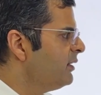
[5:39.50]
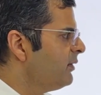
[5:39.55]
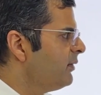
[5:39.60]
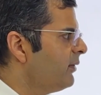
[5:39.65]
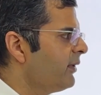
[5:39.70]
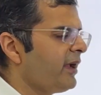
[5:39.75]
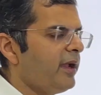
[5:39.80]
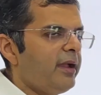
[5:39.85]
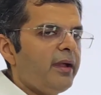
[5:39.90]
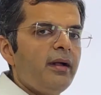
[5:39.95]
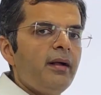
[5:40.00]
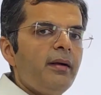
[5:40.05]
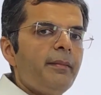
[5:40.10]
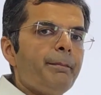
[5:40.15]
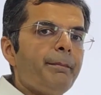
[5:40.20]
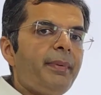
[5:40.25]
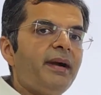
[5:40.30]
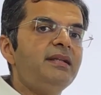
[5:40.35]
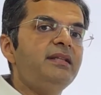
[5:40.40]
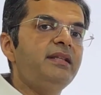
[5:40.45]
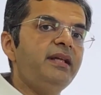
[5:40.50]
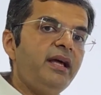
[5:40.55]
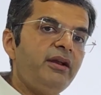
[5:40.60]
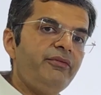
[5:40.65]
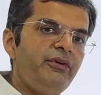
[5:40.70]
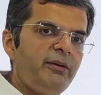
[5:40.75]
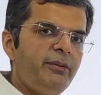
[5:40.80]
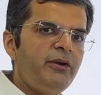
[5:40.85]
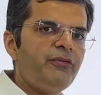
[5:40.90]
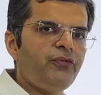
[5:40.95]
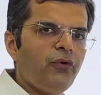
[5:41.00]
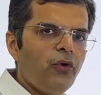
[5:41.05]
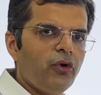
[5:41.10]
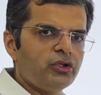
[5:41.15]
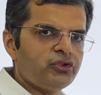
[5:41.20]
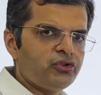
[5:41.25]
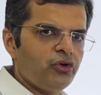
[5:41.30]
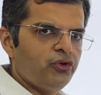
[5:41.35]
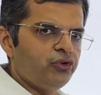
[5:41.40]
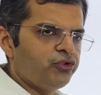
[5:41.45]
Okay, but there will be
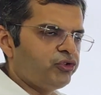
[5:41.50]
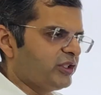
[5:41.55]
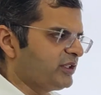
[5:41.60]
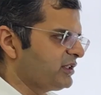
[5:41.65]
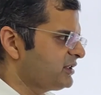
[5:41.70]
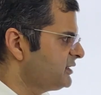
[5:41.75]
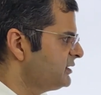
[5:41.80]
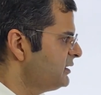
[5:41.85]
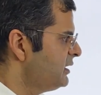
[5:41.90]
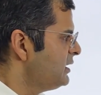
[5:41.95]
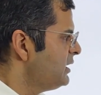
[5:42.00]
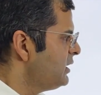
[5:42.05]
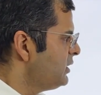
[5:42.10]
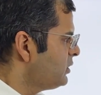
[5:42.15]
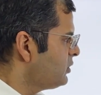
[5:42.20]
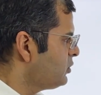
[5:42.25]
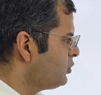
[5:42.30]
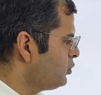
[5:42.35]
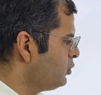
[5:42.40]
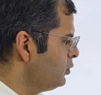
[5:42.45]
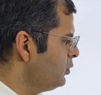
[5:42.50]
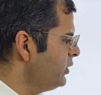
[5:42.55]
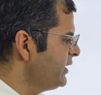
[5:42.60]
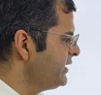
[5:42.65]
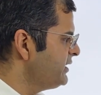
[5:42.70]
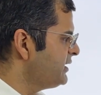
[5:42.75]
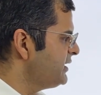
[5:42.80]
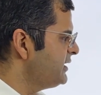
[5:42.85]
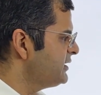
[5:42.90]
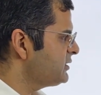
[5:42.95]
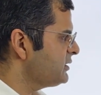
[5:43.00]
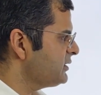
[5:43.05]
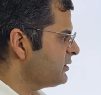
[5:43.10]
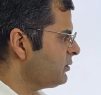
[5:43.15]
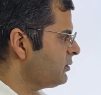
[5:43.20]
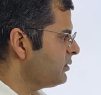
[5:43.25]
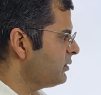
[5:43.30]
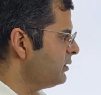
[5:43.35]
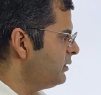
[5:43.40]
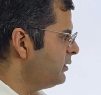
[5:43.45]
4 solutions. 2 in these
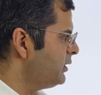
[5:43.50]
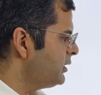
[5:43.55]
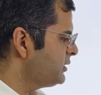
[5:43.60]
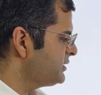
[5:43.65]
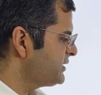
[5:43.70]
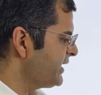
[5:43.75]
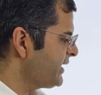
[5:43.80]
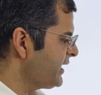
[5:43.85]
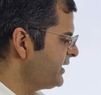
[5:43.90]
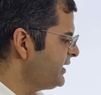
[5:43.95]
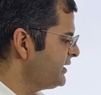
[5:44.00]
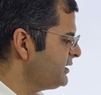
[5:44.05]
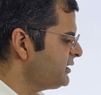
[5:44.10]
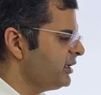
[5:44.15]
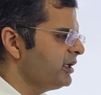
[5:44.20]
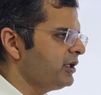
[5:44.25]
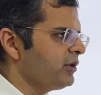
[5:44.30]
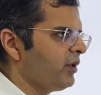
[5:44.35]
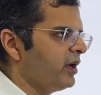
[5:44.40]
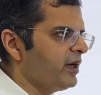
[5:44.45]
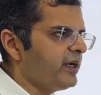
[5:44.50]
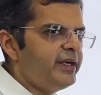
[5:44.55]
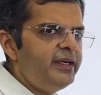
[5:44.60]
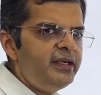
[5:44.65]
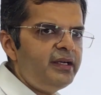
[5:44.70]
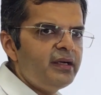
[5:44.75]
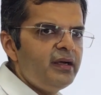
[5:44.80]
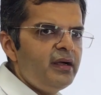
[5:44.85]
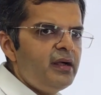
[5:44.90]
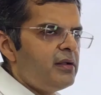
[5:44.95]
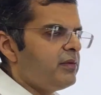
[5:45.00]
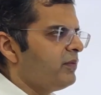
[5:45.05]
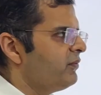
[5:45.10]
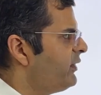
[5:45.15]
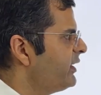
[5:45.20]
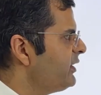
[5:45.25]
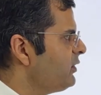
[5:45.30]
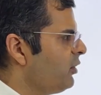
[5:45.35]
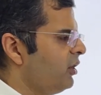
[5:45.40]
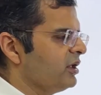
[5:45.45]
second and third quadrant
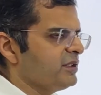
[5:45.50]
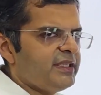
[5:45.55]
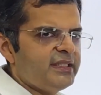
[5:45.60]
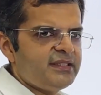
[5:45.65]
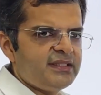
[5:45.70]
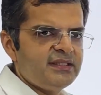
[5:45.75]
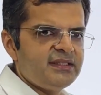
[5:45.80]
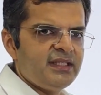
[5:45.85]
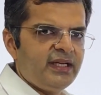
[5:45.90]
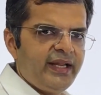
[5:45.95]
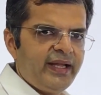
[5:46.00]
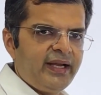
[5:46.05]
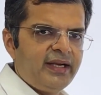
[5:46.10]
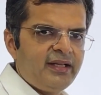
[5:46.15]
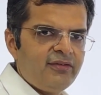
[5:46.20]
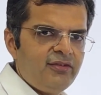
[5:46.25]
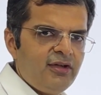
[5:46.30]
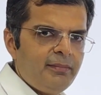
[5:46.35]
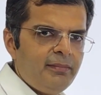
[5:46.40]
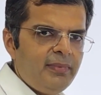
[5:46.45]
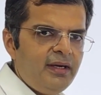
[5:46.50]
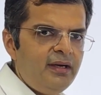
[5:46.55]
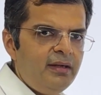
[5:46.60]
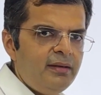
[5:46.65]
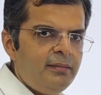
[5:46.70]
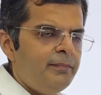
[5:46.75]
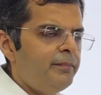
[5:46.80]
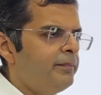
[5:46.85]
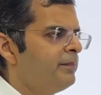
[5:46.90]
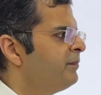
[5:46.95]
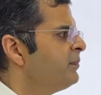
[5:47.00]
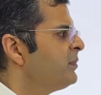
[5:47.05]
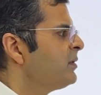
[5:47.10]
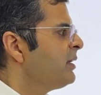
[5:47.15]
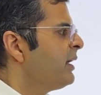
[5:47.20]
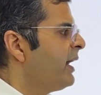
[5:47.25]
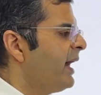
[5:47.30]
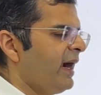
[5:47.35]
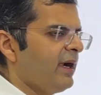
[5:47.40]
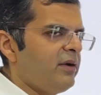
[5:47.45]
when cos x is a negative number,
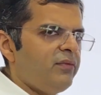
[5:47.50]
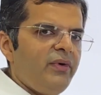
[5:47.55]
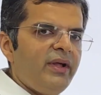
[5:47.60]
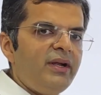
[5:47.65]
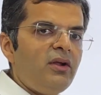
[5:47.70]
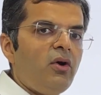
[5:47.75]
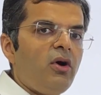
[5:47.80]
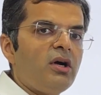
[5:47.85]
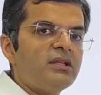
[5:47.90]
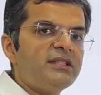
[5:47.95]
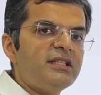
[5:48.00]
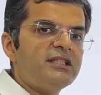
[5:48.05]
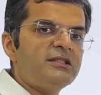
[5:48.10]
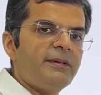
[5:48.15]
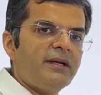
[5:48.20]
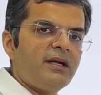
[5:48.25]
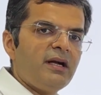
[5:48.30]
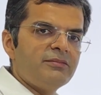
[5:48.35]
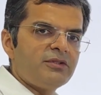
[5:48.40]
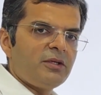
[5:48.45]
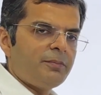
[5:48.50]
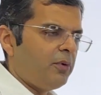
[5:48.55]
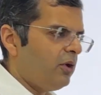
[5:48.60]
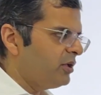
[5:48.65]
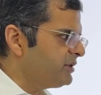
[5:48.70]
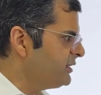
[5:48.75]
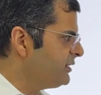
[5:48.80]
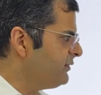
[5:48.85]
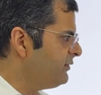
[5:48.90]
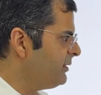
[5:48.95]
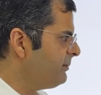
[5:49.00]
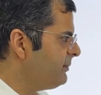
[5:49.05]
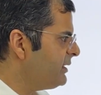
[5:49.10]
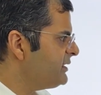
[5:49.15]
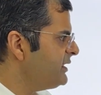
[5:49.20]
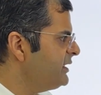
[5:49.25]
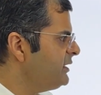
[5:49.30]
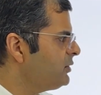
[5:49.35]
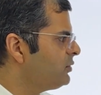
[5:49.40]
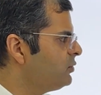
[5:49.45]
and when cos x becomes a positive number,
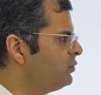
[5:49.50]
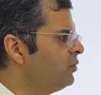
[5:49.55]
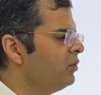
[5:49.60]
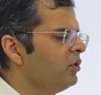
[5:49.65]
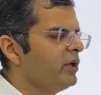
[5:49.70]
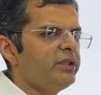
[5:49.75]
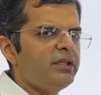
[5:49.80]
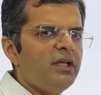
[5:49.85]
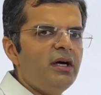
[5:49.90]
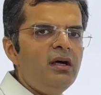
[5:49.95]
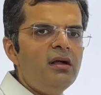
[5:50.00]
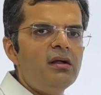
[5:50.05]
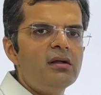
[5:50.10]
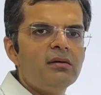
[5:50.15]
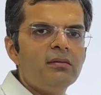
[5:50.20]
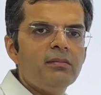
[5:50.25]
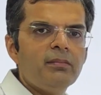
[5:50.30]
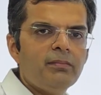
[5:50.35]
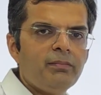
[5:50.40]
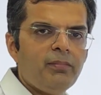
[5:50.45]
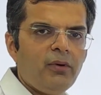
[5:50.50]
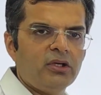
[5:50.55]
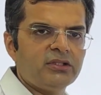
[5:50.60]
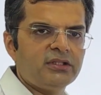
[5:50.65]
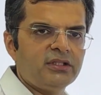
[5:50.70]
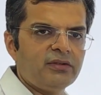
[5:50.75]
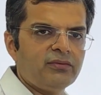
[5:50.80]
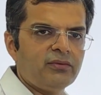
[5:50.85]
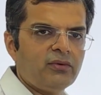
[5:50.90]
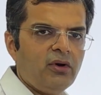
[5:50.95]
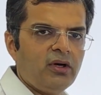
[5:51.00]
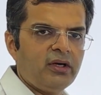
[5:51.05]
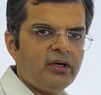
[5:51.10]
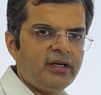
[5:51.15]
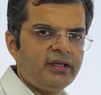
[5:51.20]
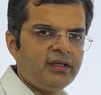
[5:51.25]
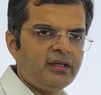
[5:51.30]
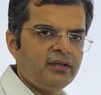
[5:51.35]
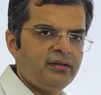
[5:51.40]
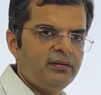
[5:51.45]
then 2 in the positive
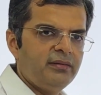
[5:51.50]
quadrant.